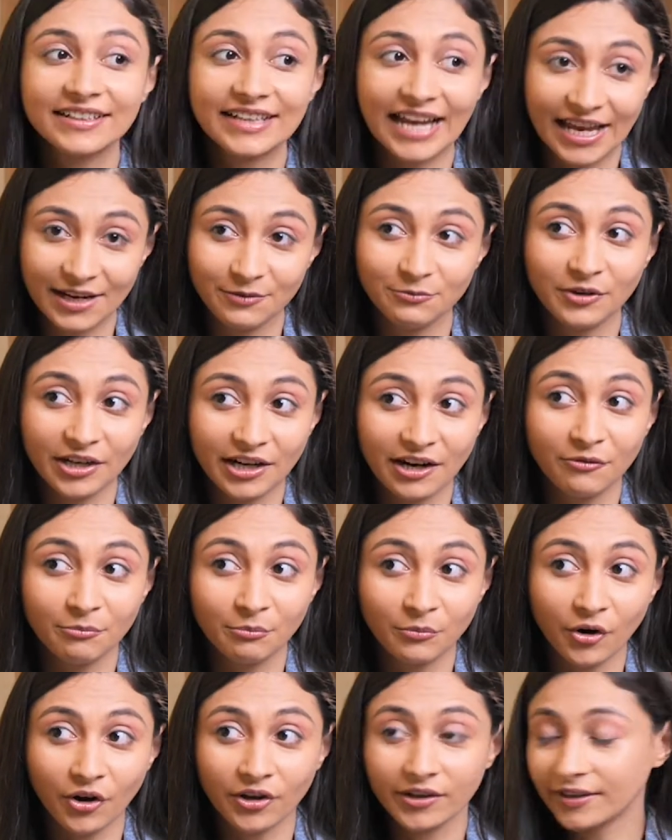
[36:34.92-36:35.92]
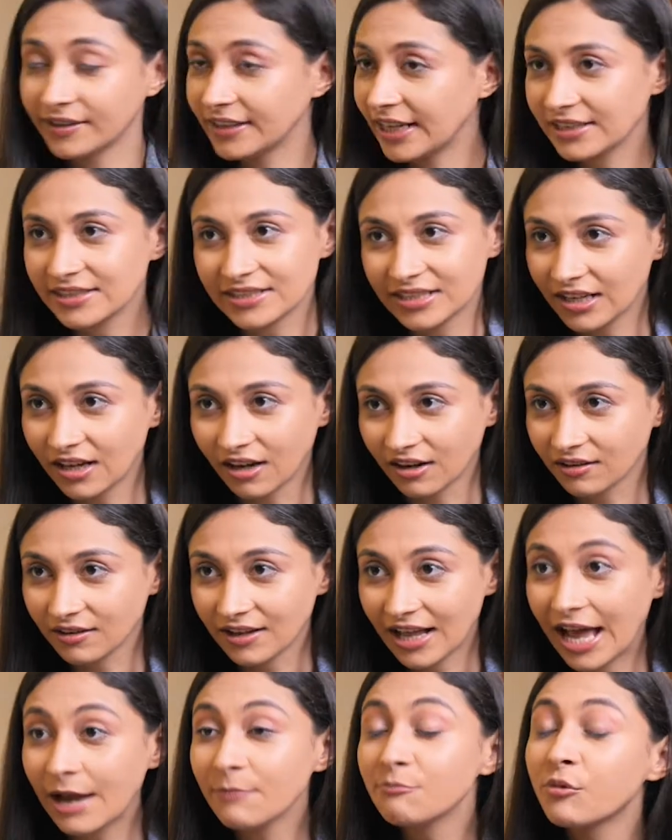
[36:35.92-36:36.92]
the time where I'm born, that's luck.
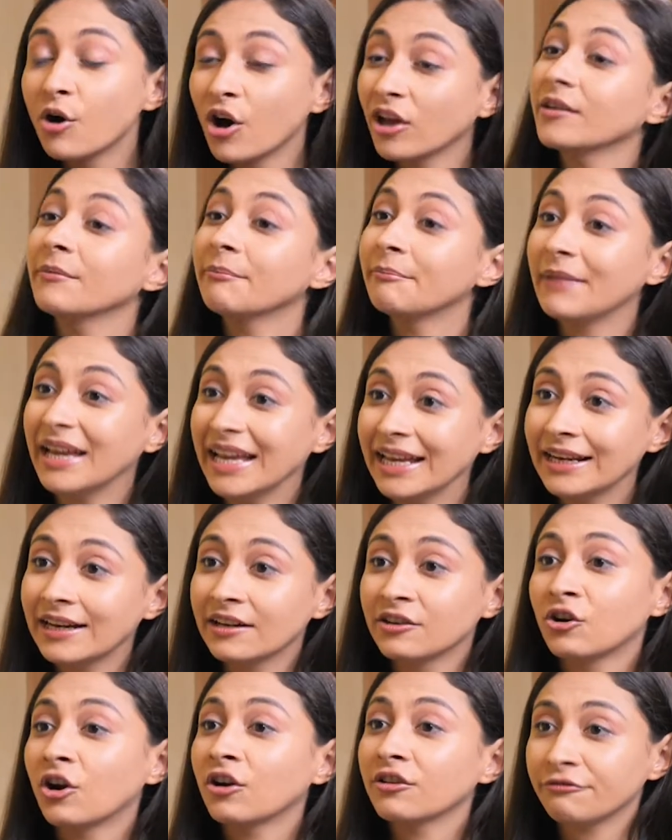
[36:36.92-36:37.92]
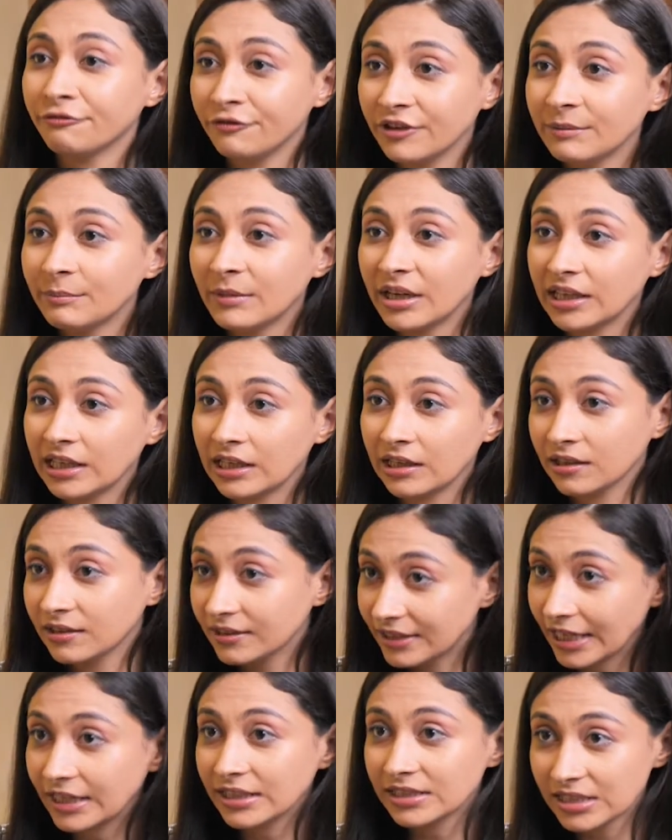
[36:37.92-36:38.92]
I'm born a male and not a female.
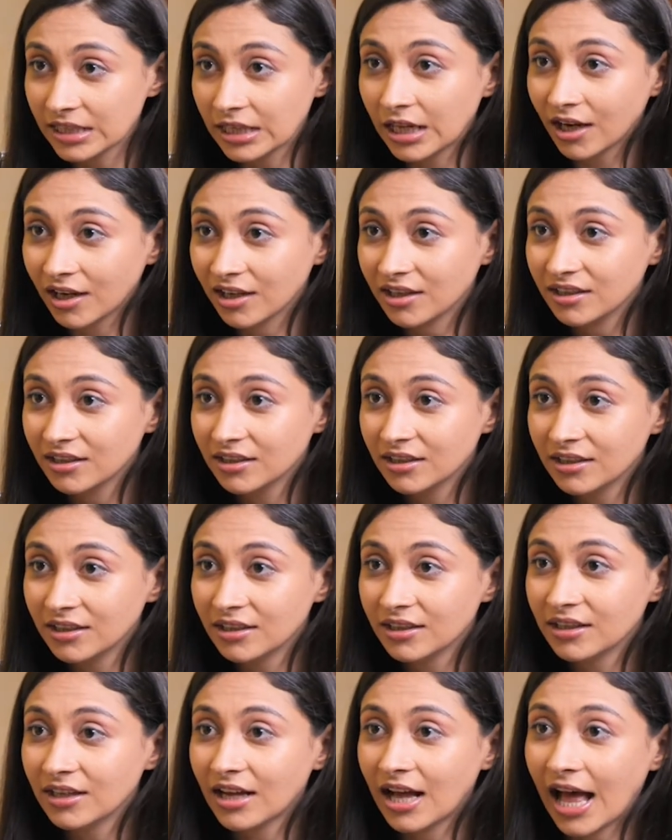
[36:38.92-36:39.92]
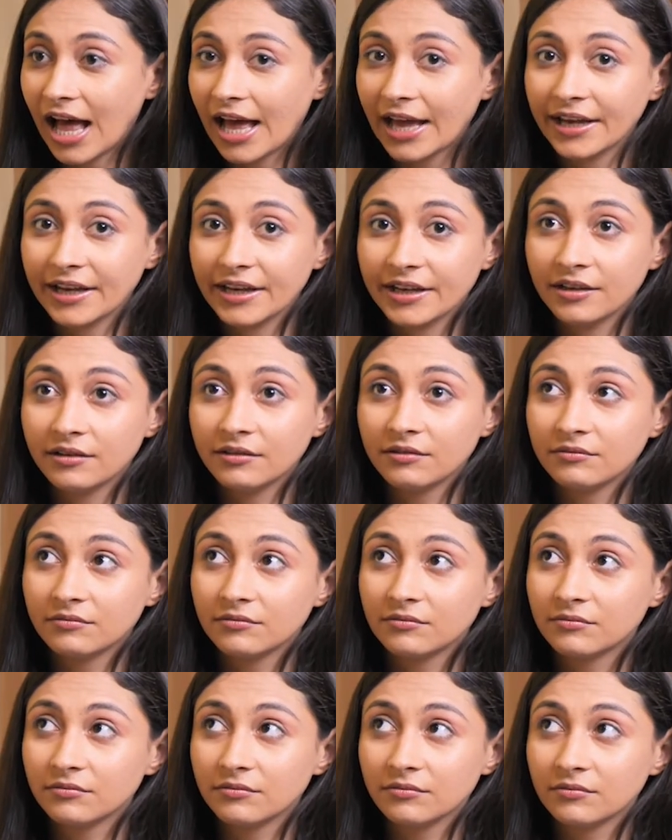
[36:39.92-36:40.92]
That is luck. I
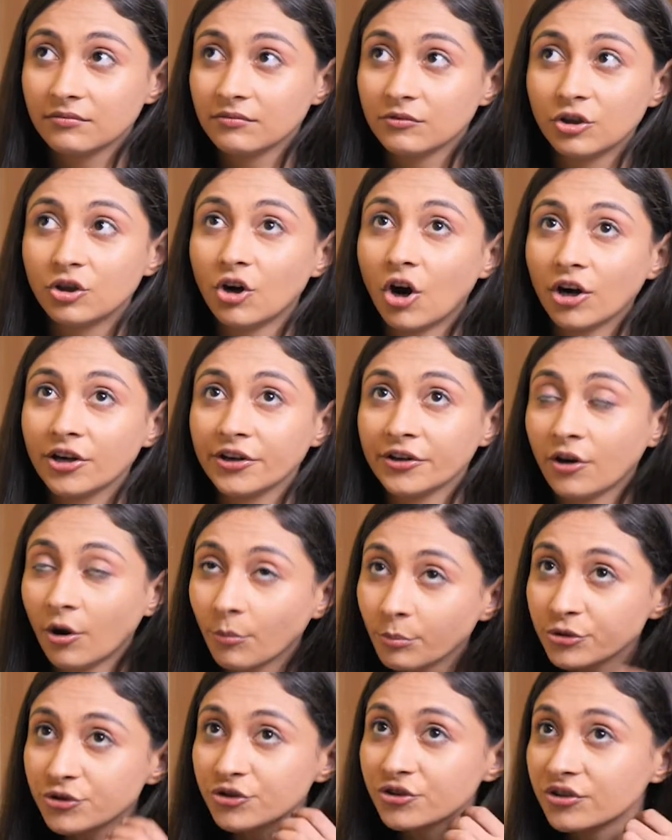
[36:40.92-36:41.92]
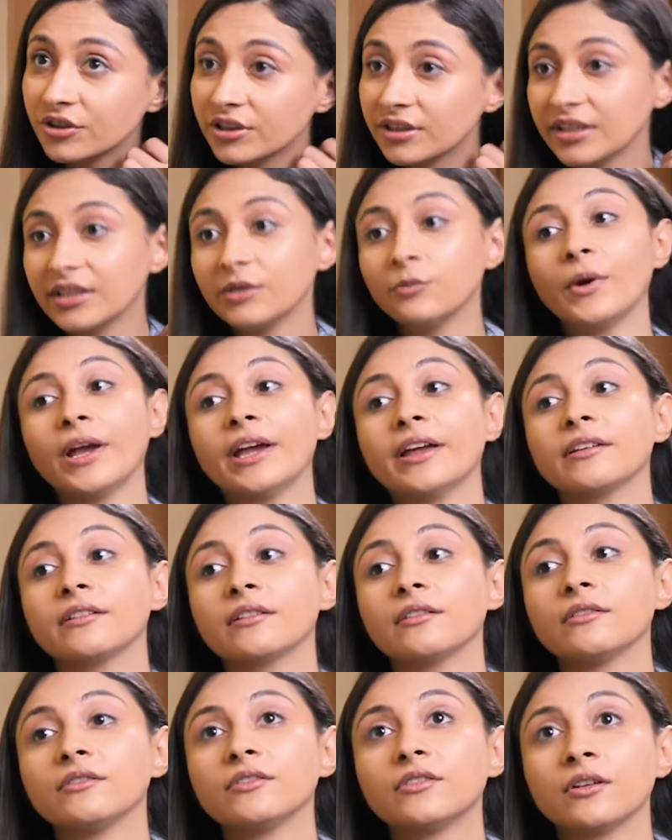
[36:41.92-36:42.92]
got an opportunity where